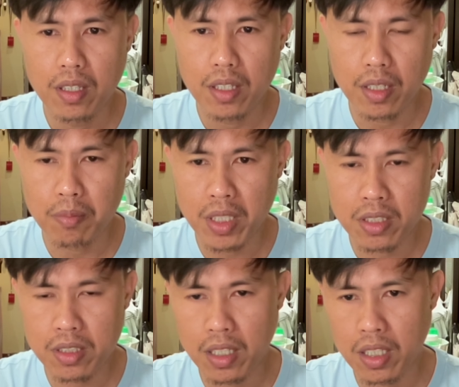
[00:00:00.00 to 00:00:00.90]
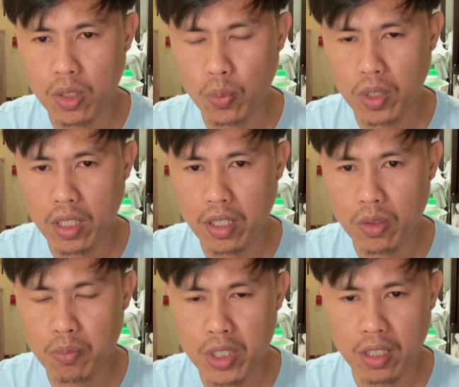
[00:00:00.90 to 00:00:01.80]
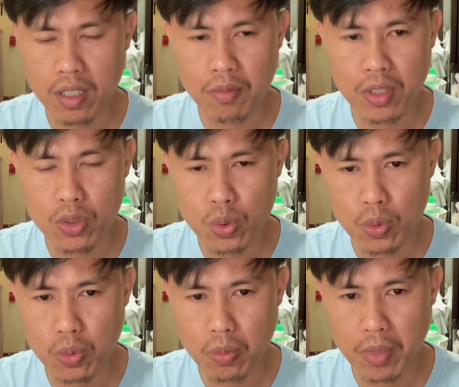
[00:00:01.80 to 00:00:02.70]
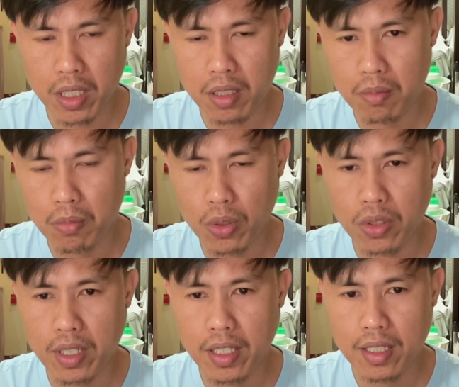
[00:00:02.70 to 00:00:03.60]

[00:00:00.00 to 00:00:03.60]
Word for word: it means that it will objective is to make it more